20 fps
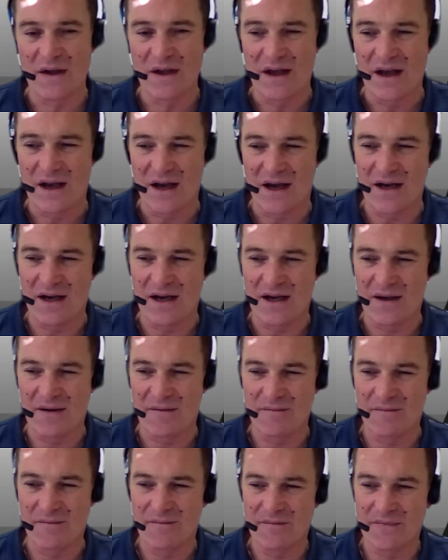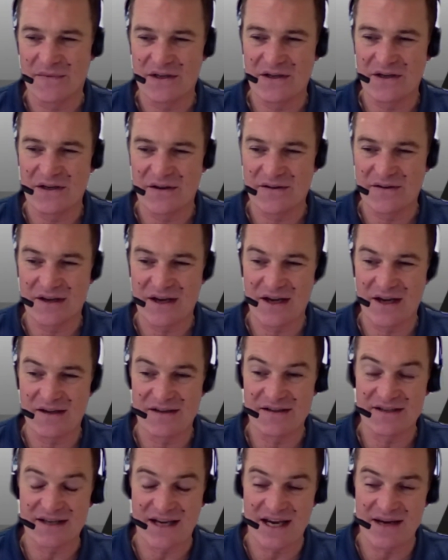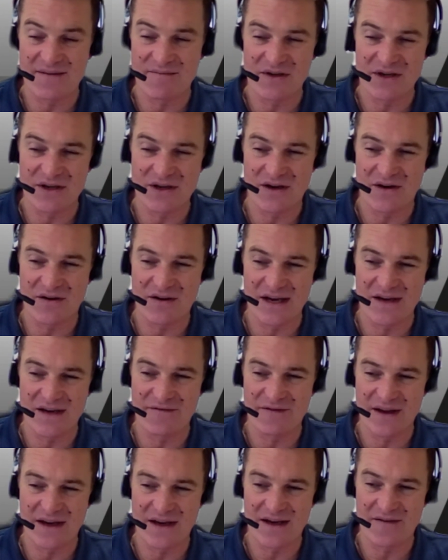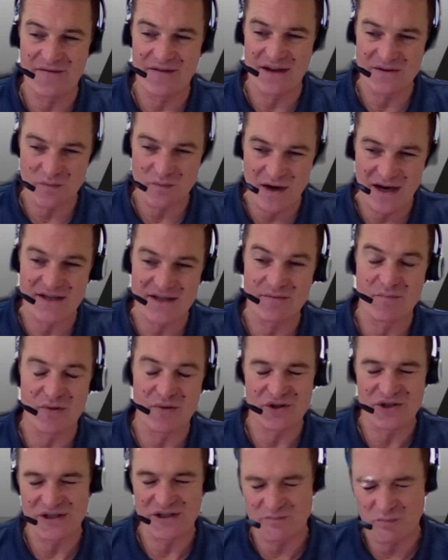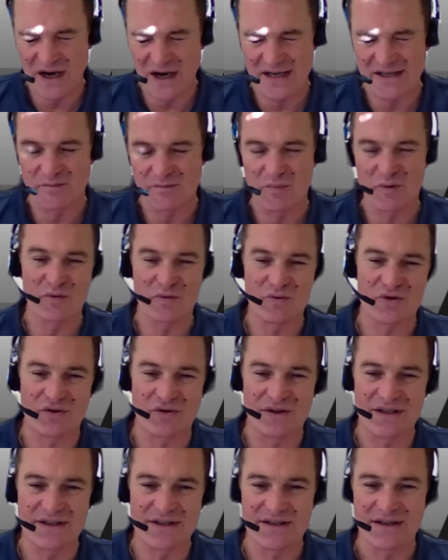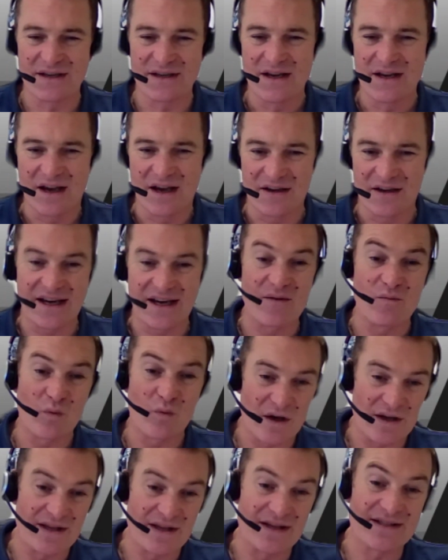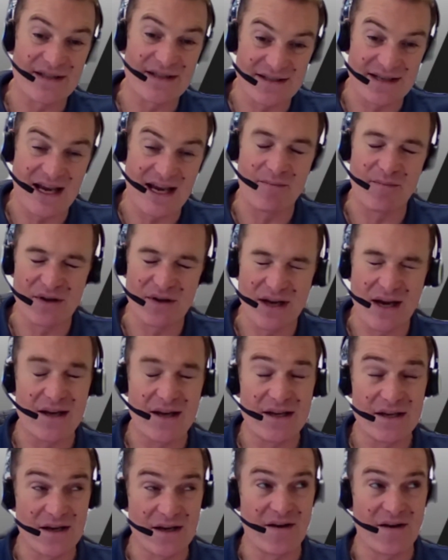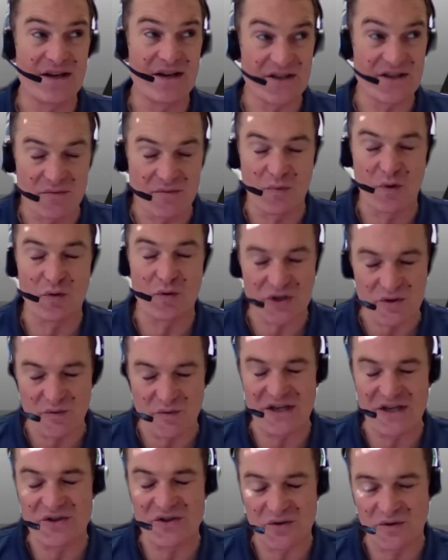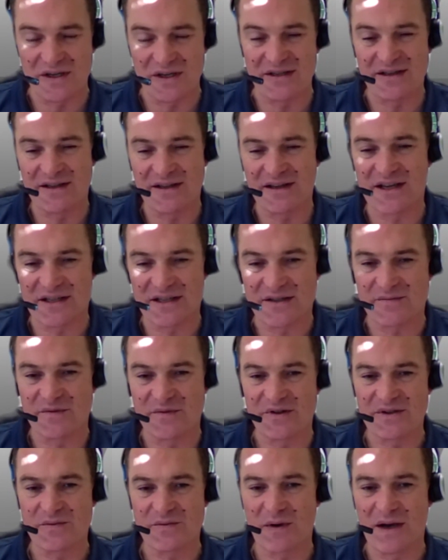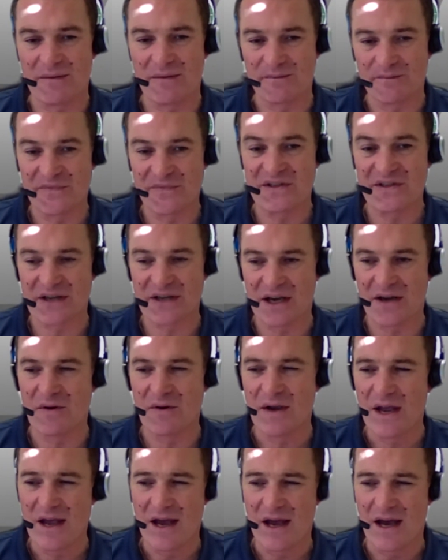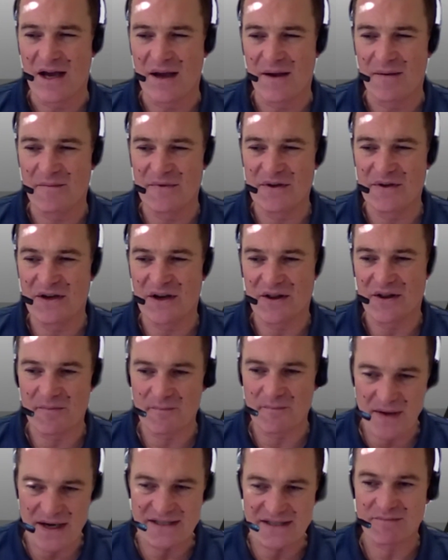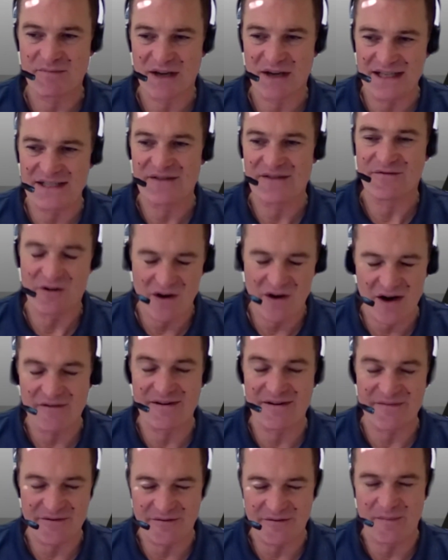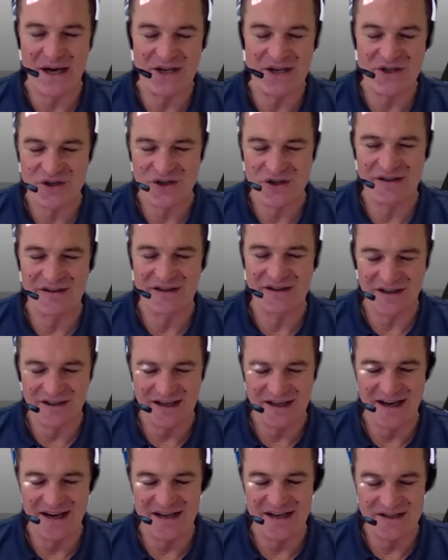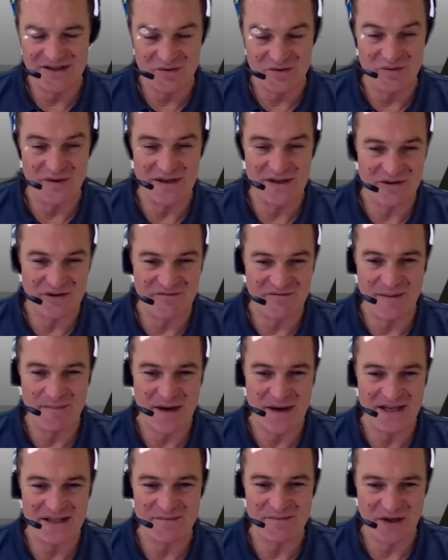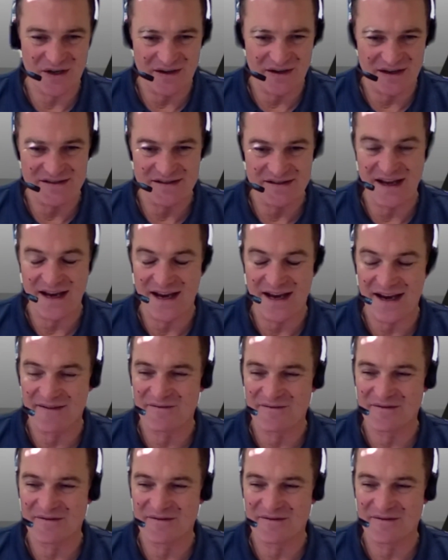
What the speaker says: And the same, if there's wear to bushes, wear to ball joints, okay, why this has happened, and it supports you when you're talking to the customer as well. So the best place for our information, okay, is always on Rep Expert. It's there